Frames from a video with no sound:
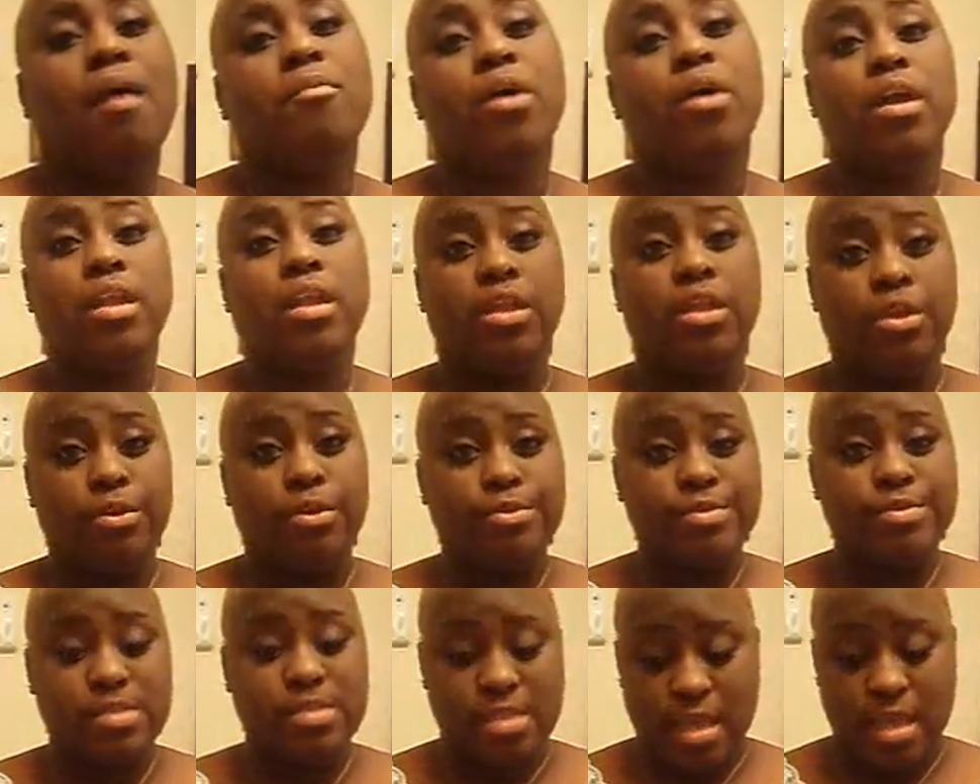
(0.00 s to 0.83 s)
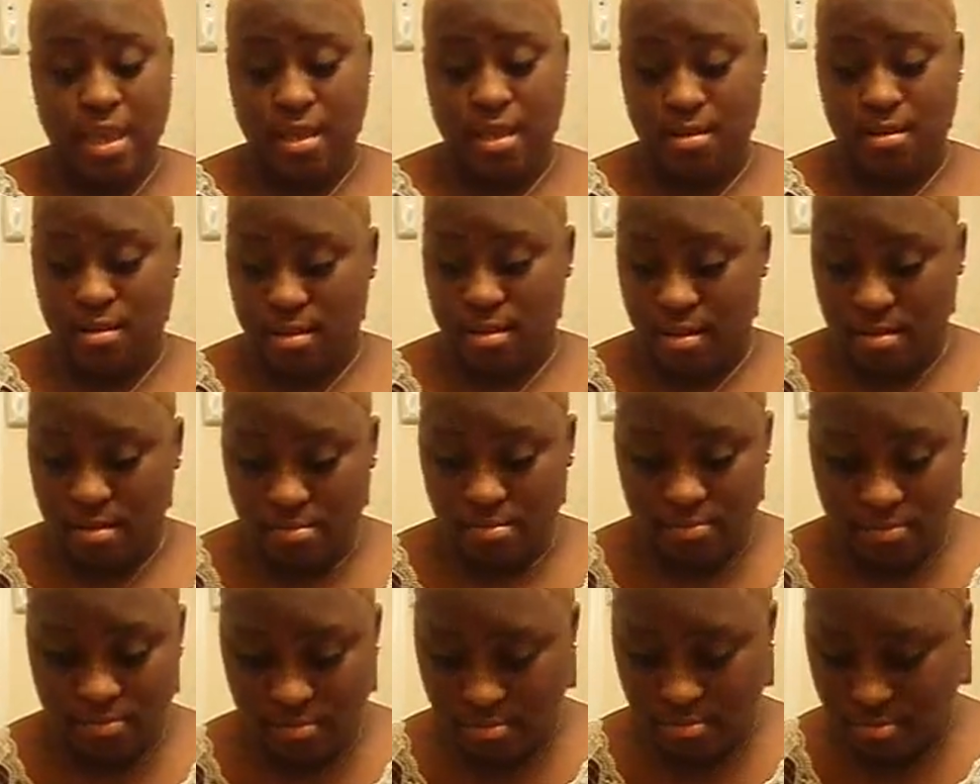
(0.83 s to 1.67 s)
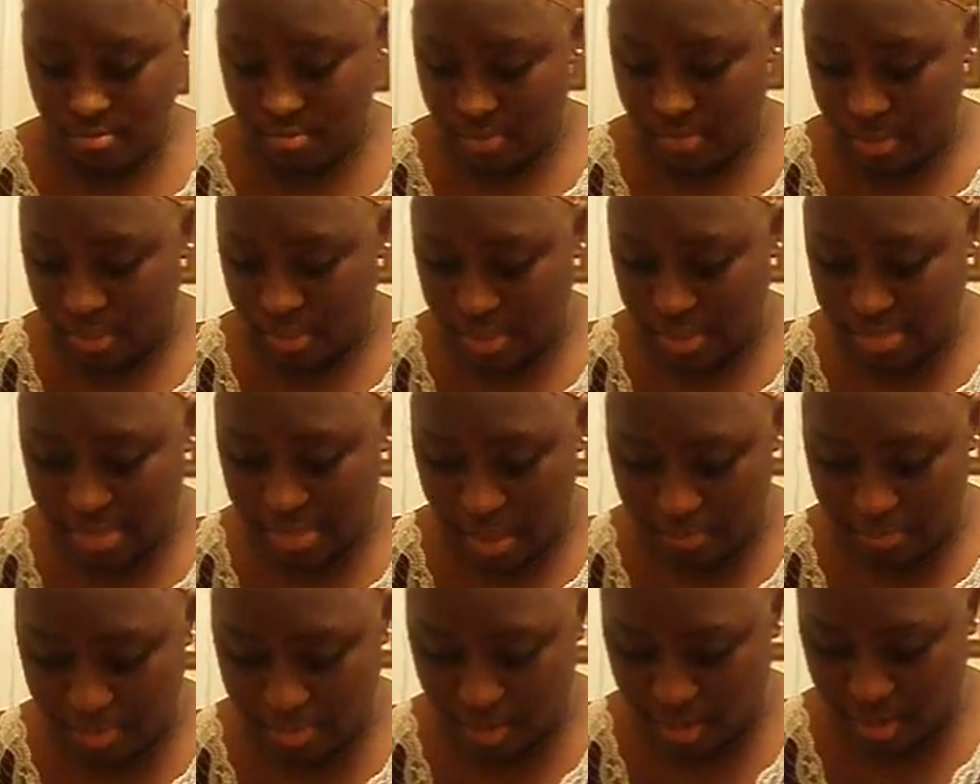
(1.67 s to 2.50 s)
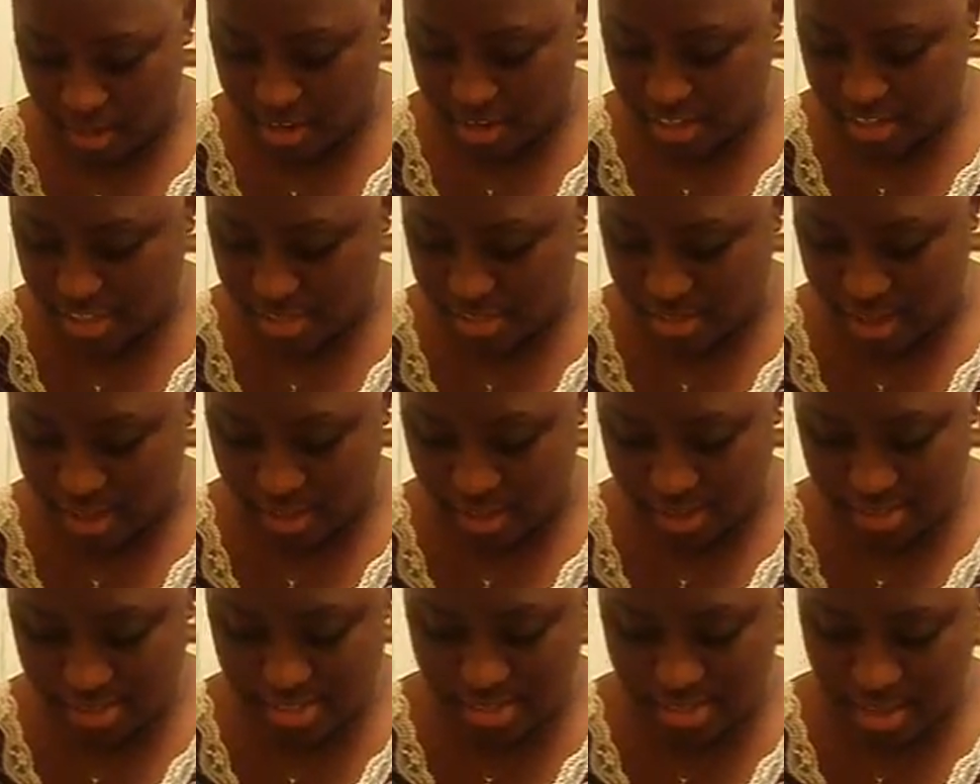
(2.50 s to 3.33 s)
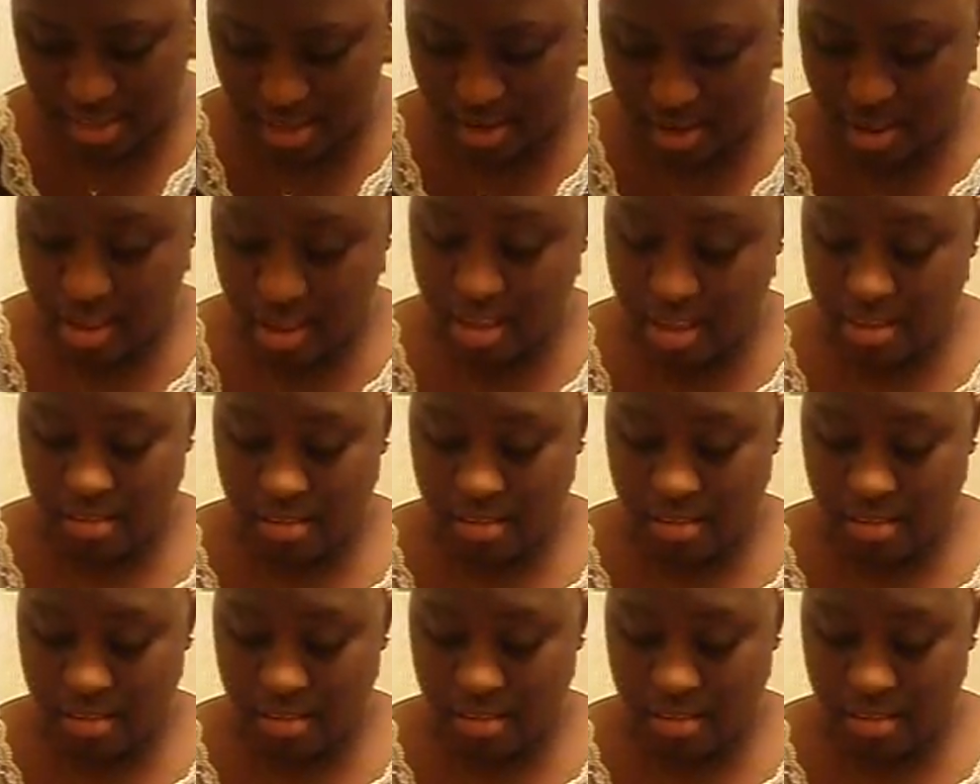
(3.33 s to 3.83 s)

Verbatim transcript: I'm going to use that uh, in this application, like I said.